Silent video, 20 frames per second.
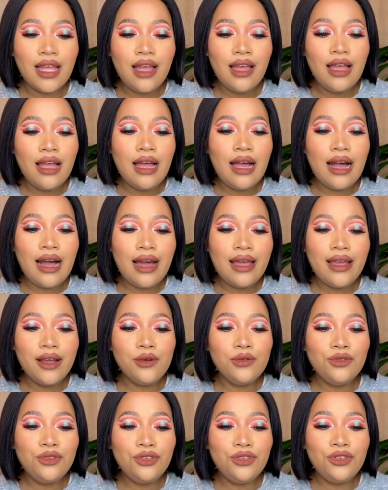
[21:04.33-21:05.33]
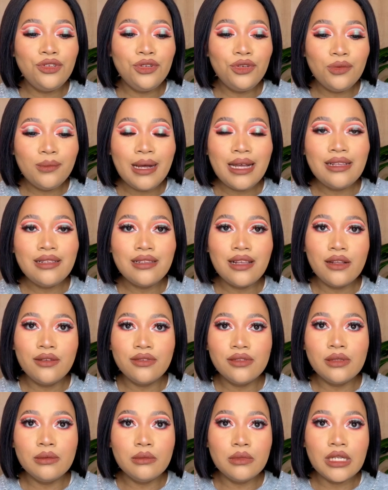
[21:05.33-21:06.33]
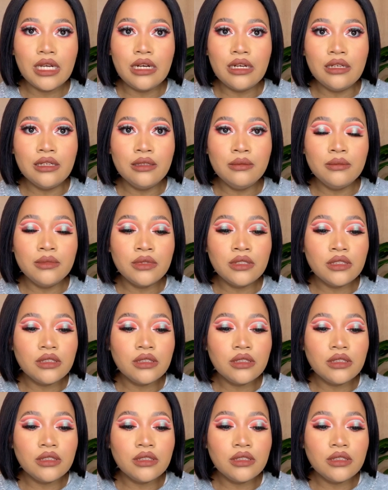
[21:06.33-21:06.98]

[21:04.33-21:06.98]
I outdo myself sometimes,